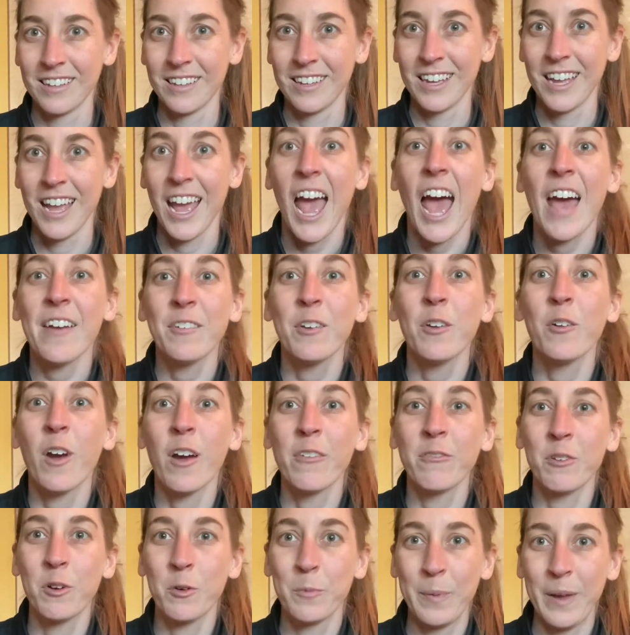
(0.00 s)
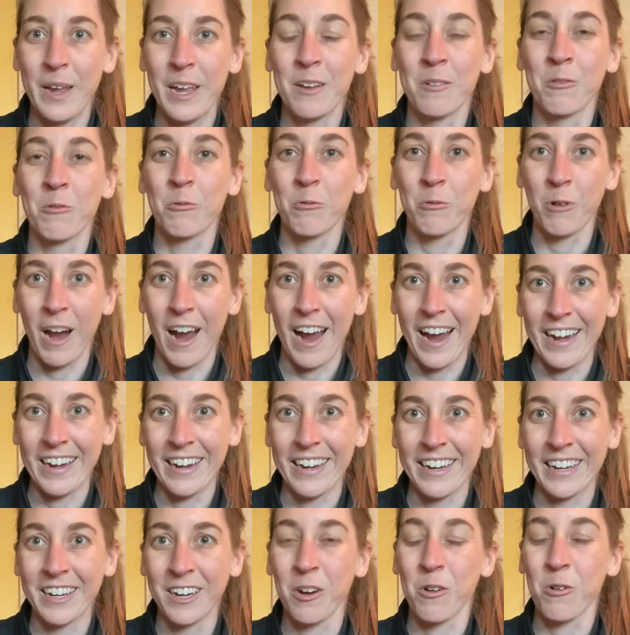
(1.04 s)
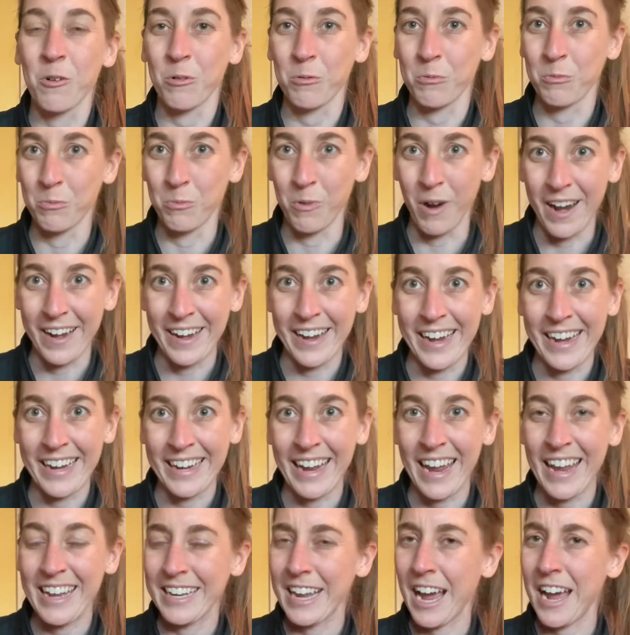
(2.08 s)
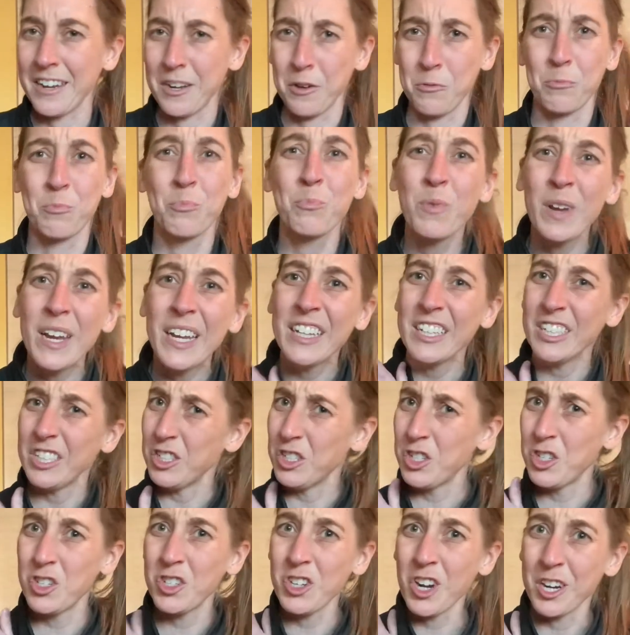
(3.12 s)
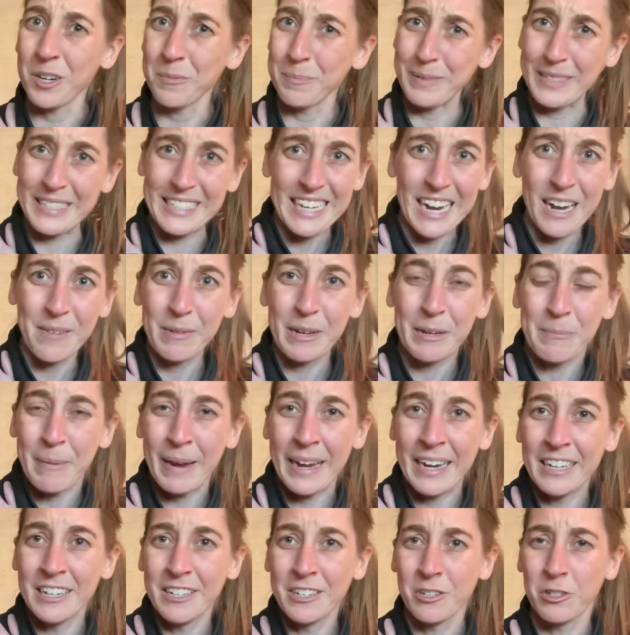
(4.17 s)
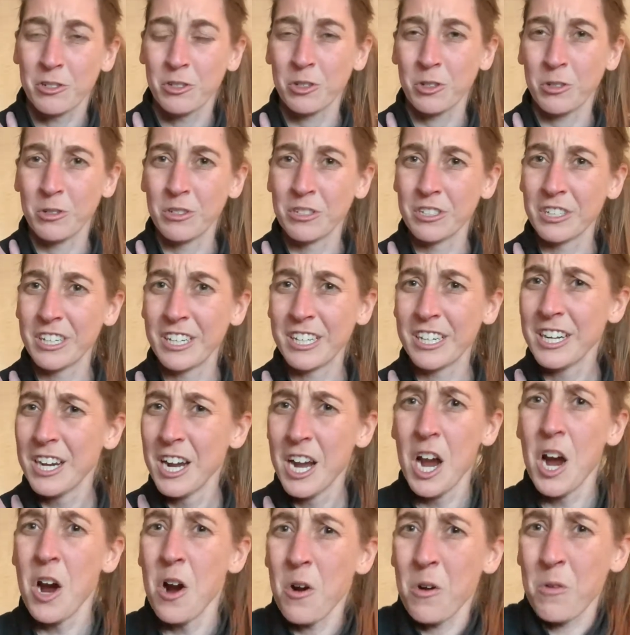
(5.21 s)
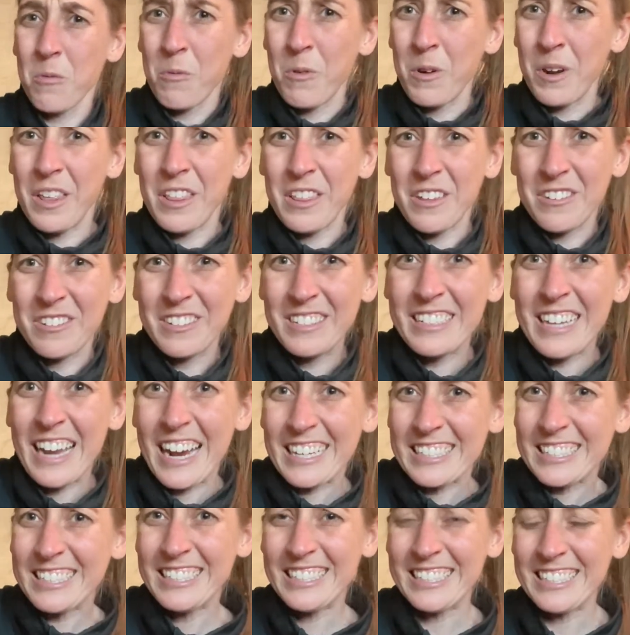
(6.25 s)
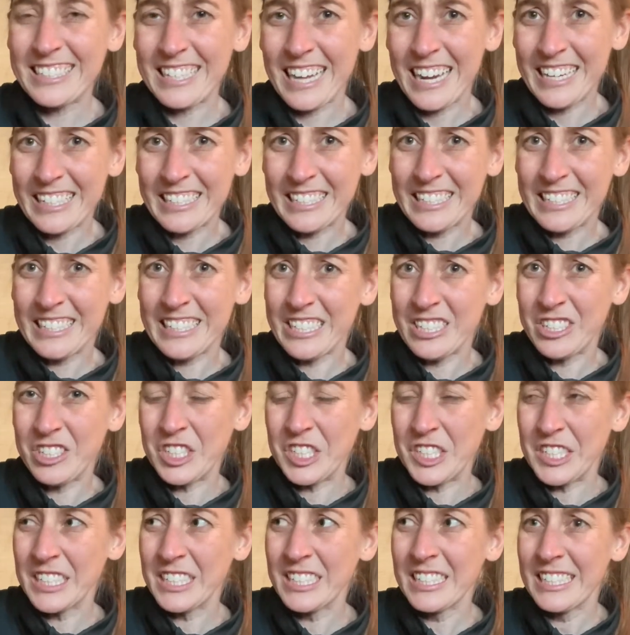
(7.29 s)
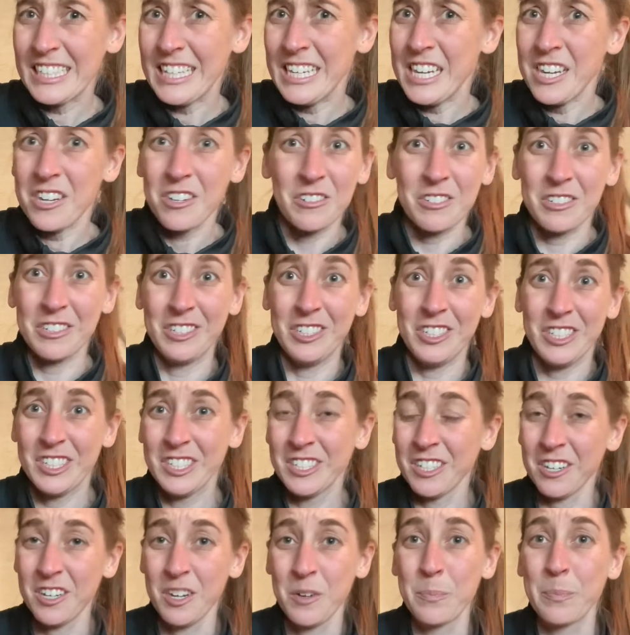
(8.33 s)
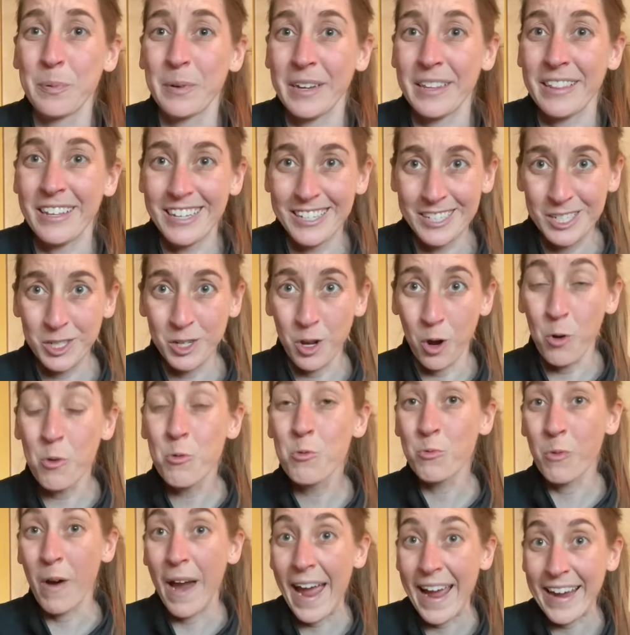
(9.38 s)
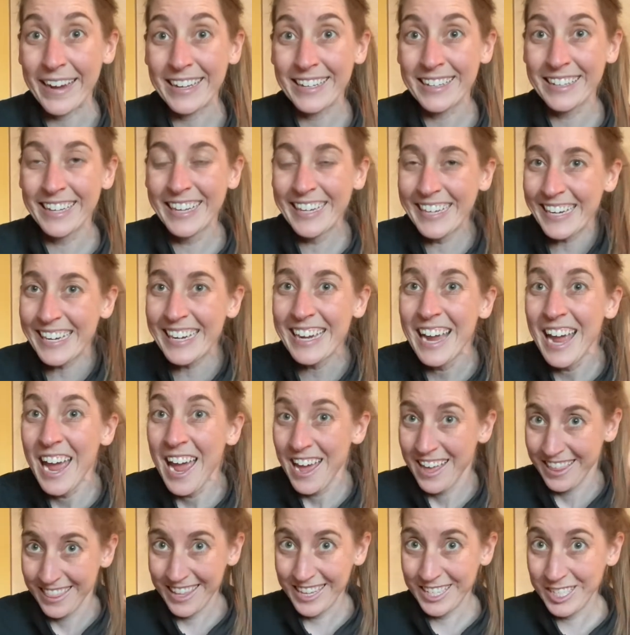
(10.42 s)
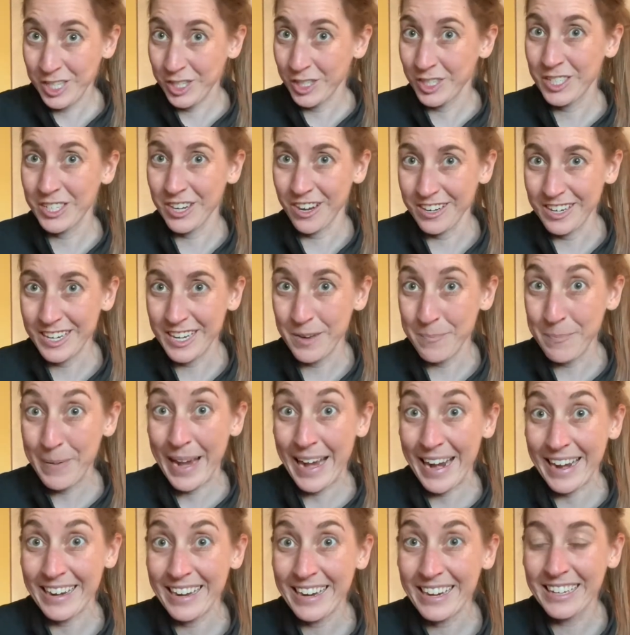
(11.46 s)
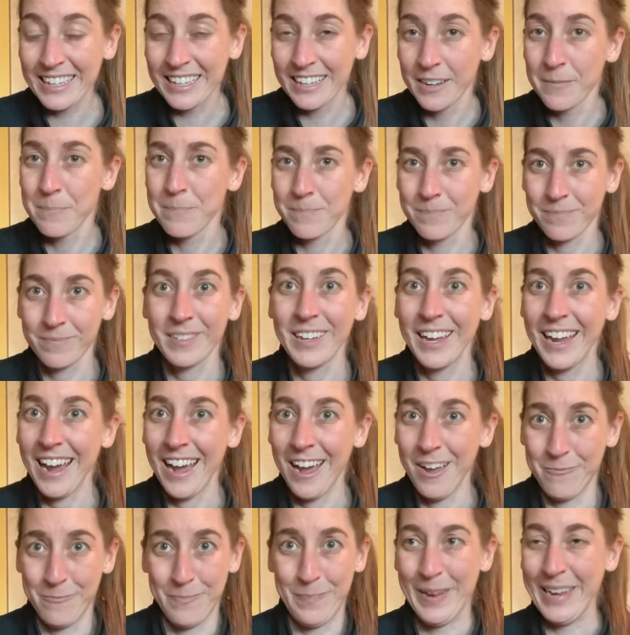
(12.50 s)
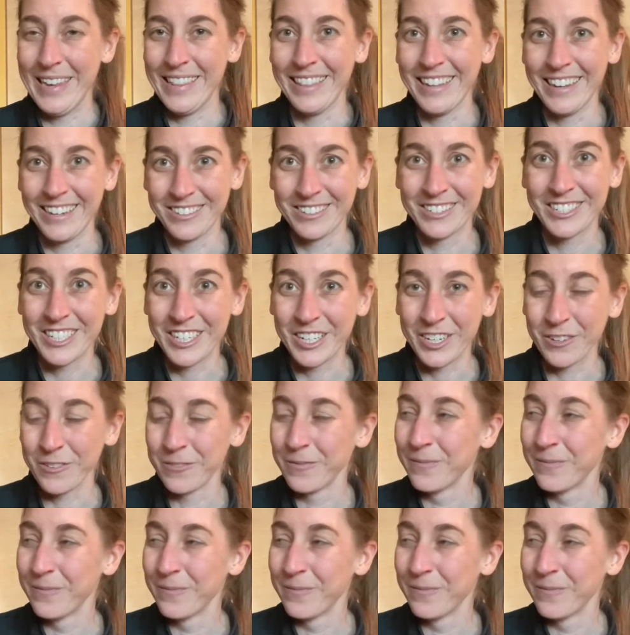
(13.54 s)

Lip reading: Have you ever been riding or running and gotten a really sharp stabbing pain in your shoulder or one of those nasty side stitches? Or just started breathing so raggedly that you started to panic? Yeah, I've been there too.